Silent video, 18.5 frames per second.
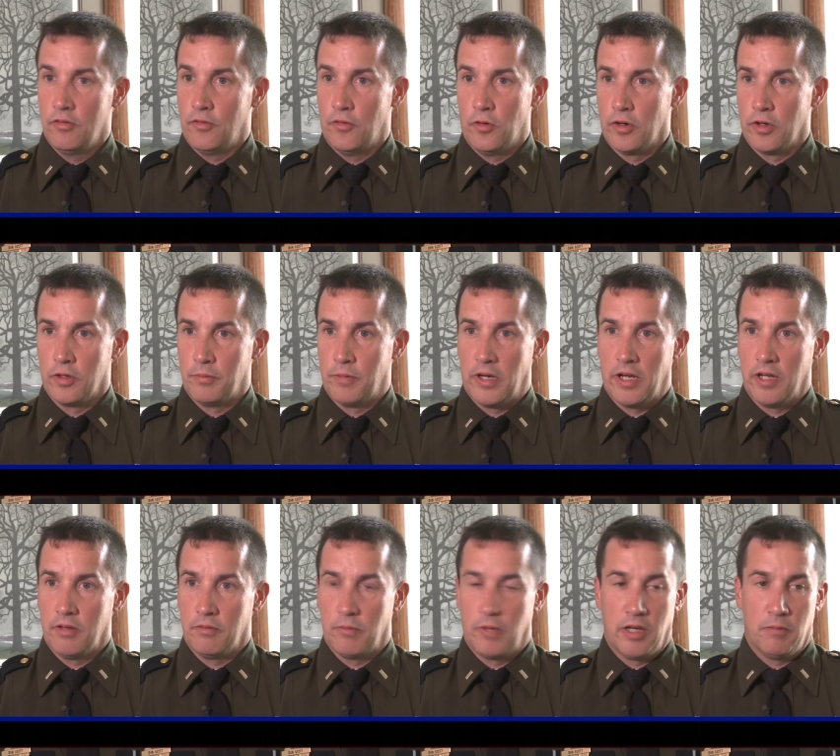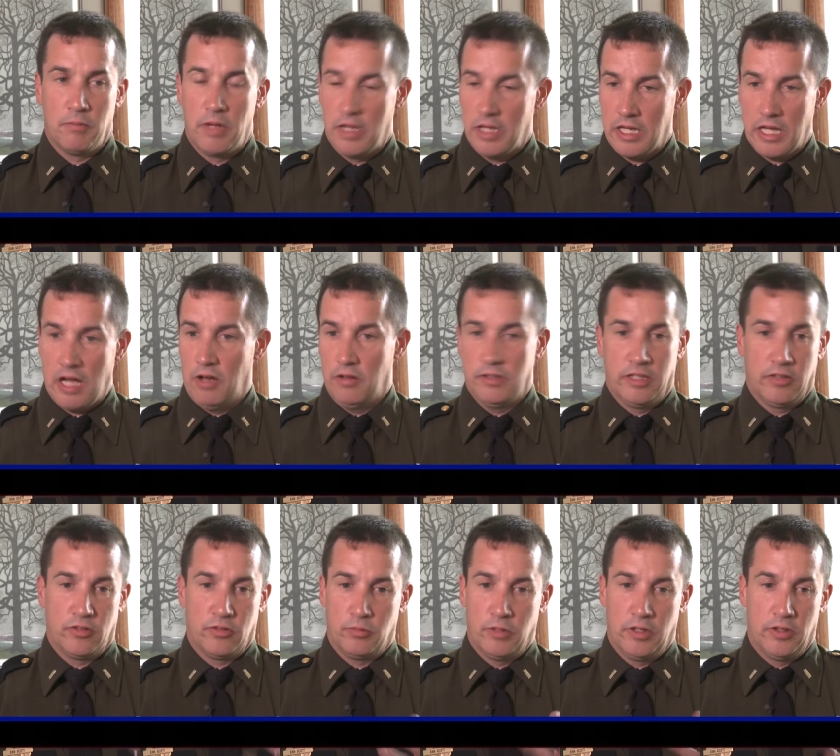FOIAed by, by many
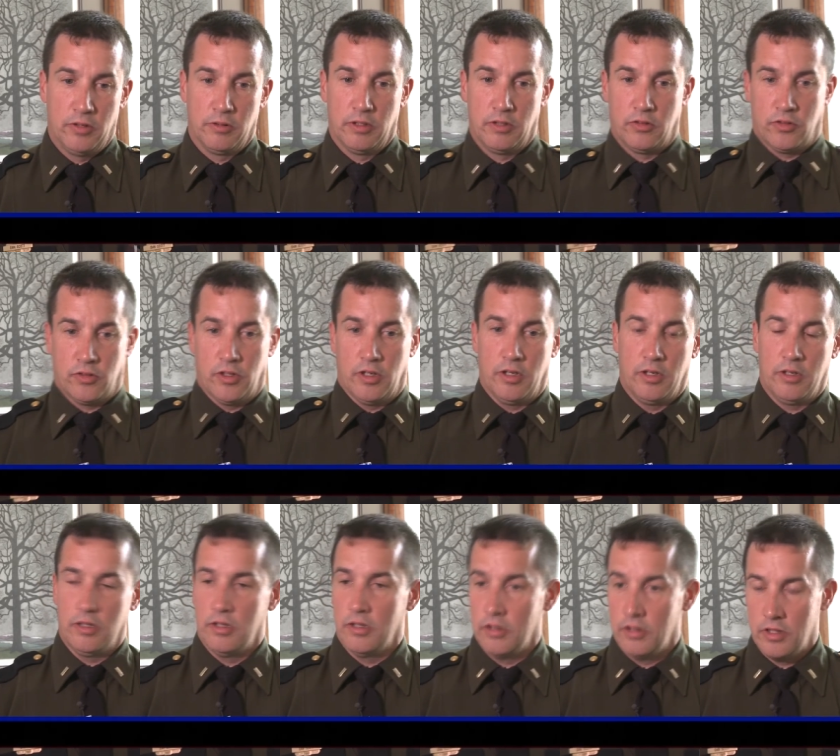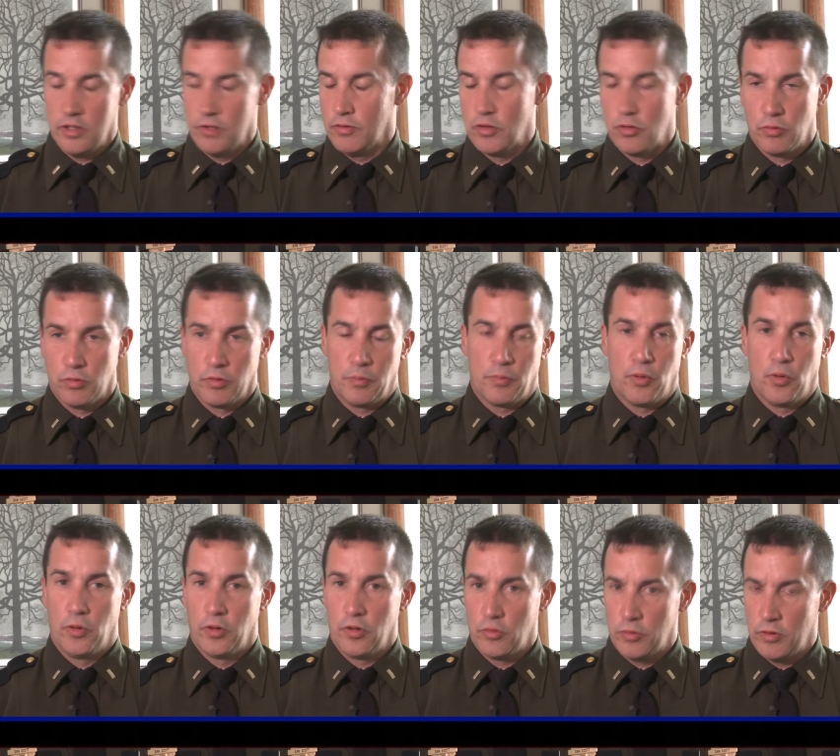outlets, whether it's uh, individual
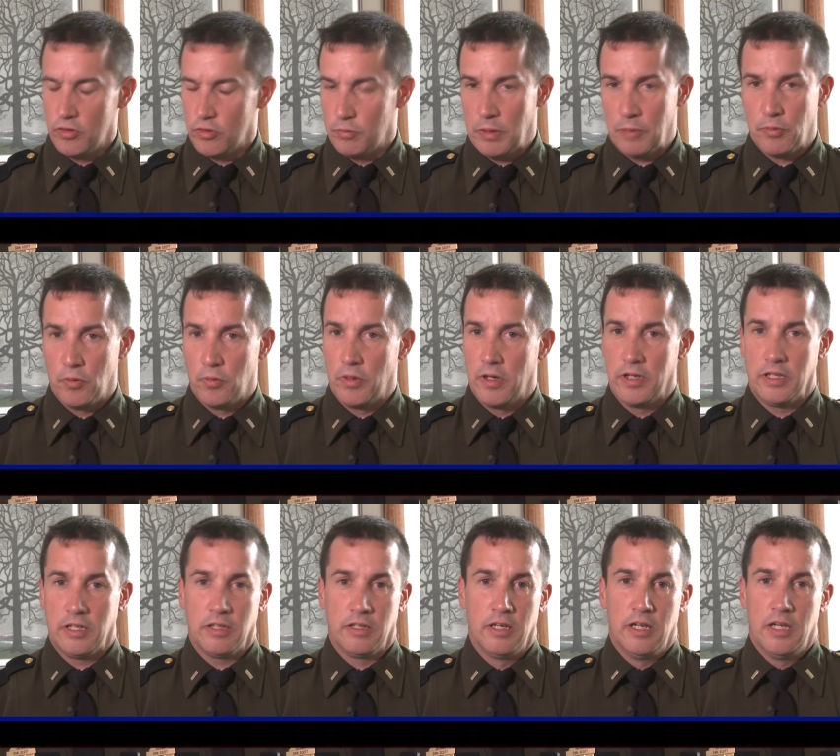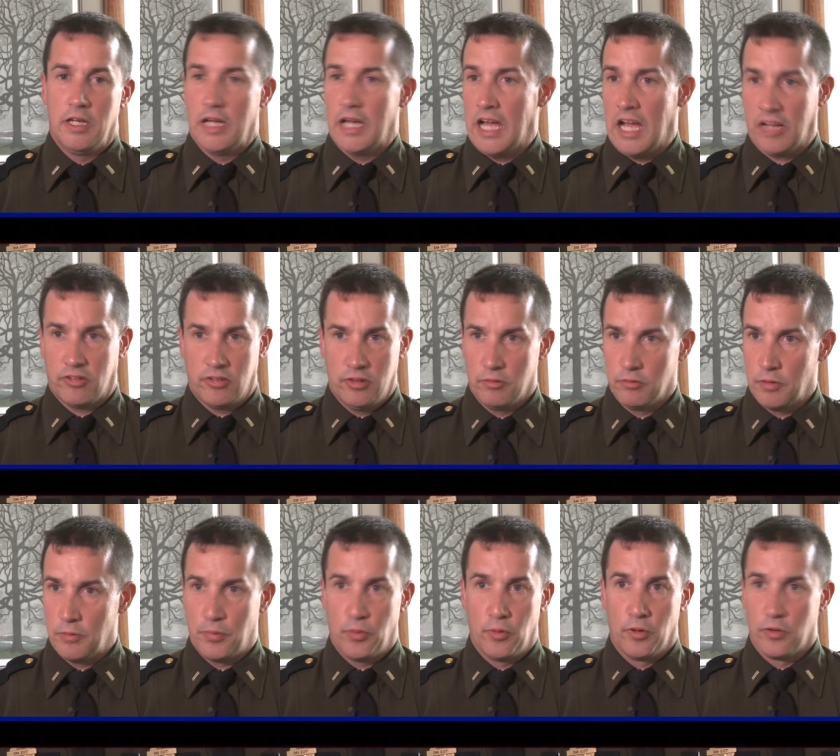reporters, whether it's people wanting accident
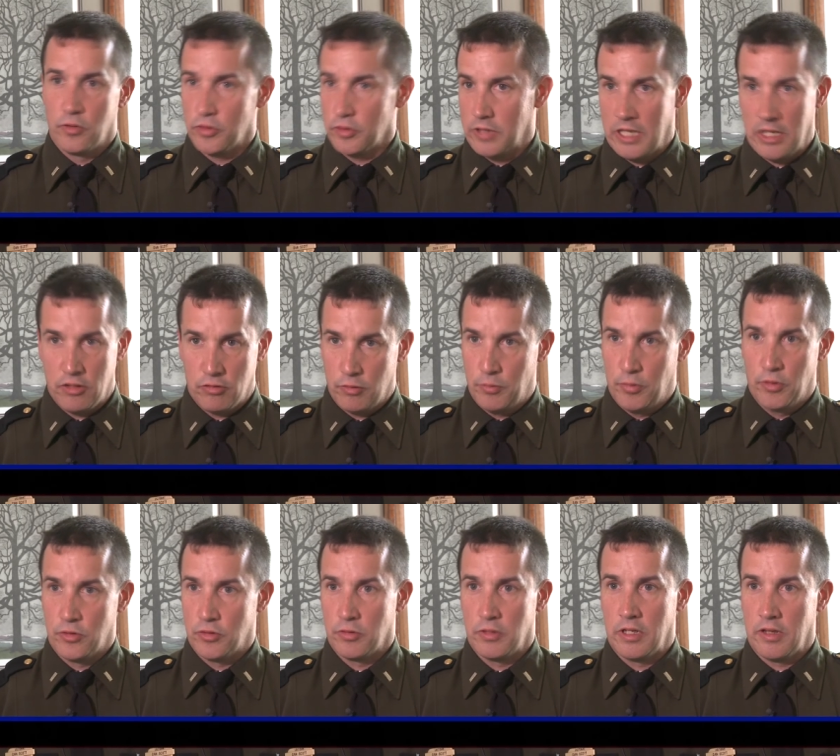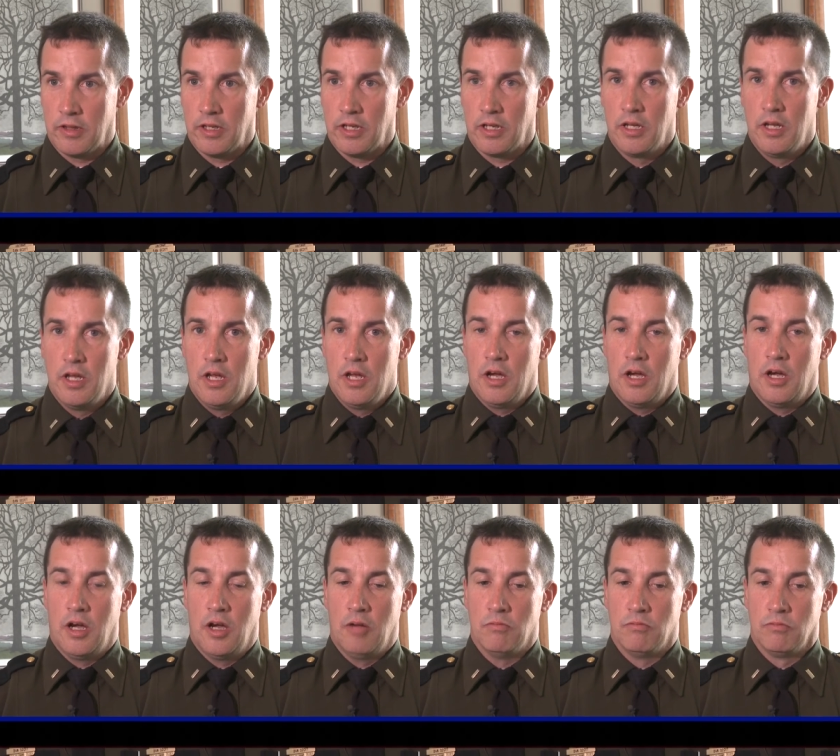reports or case reports or anything.
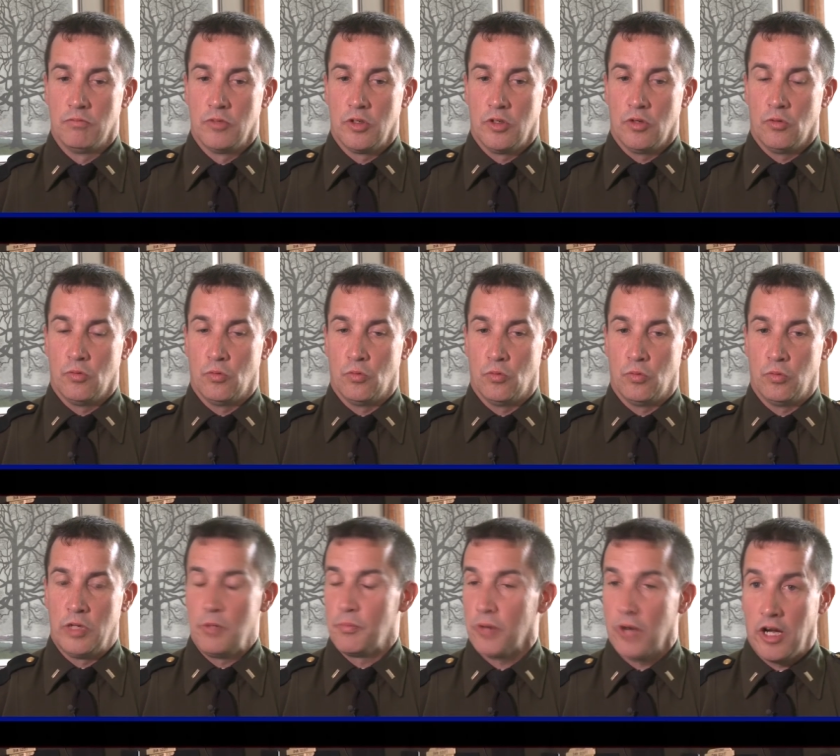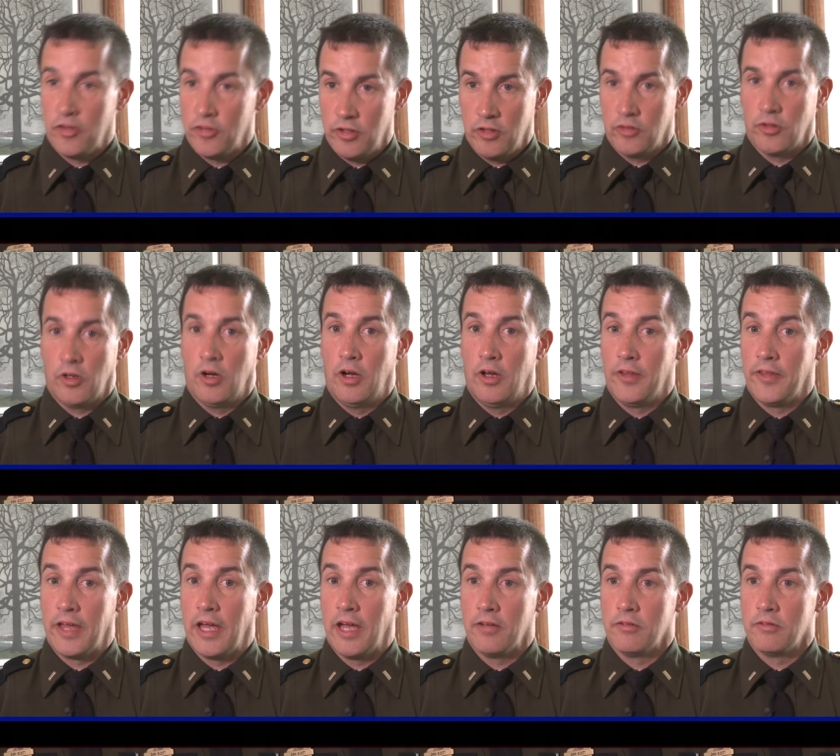Um, we process all
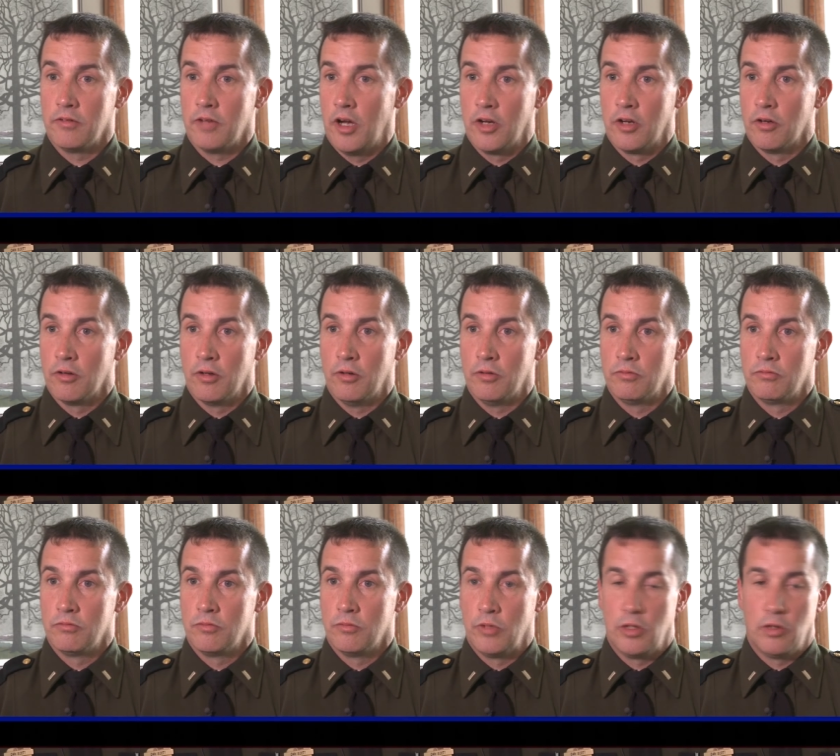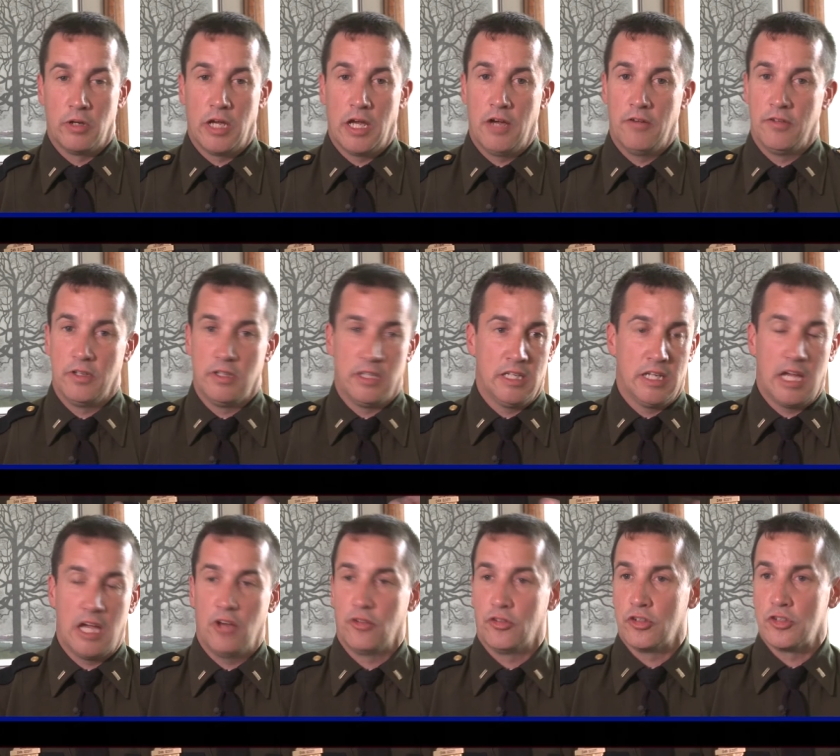that on our own. We don't have an
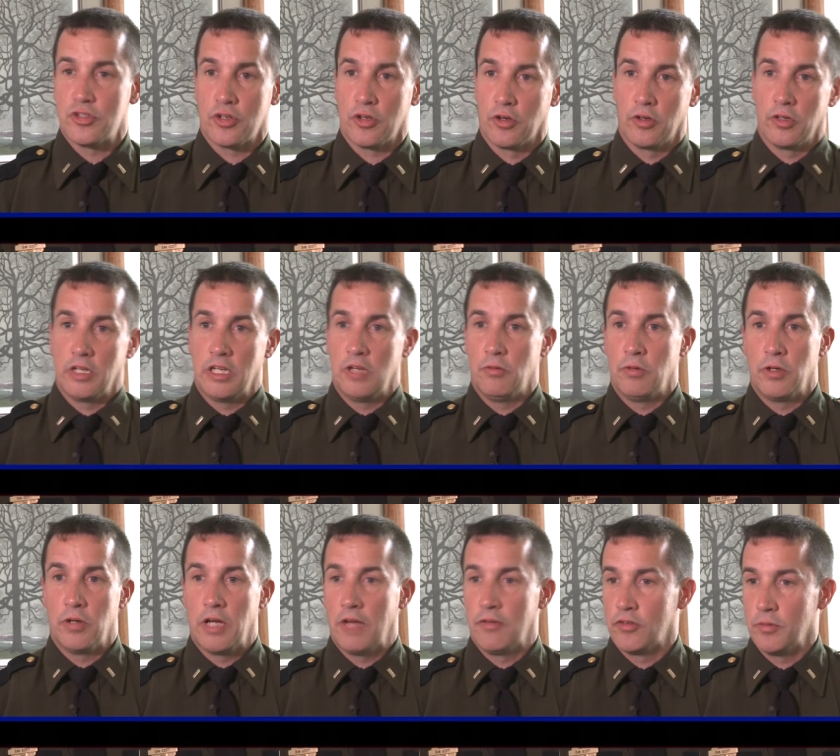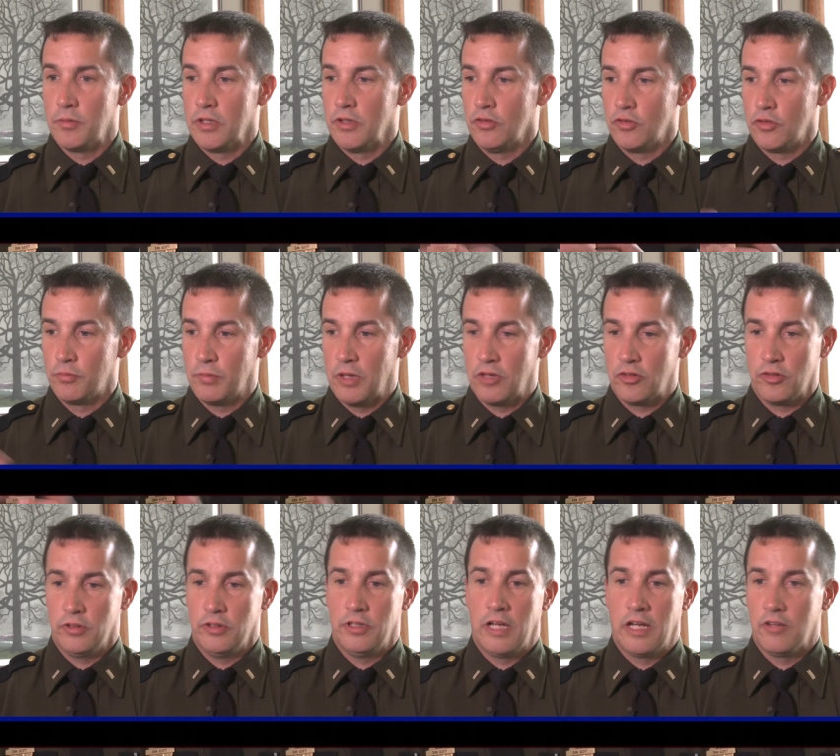in-house attorney. We don't have somebody who
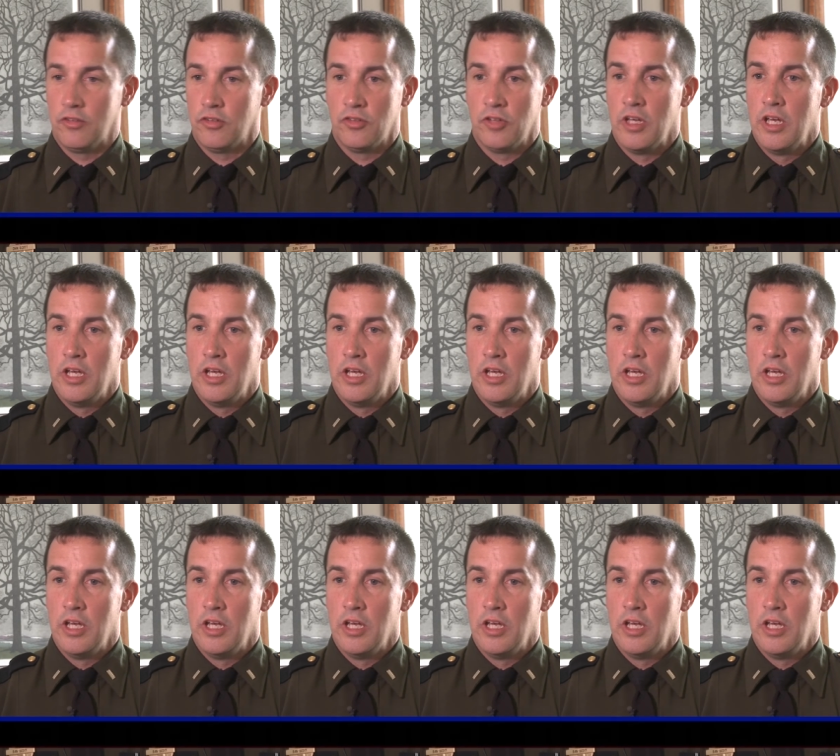specializes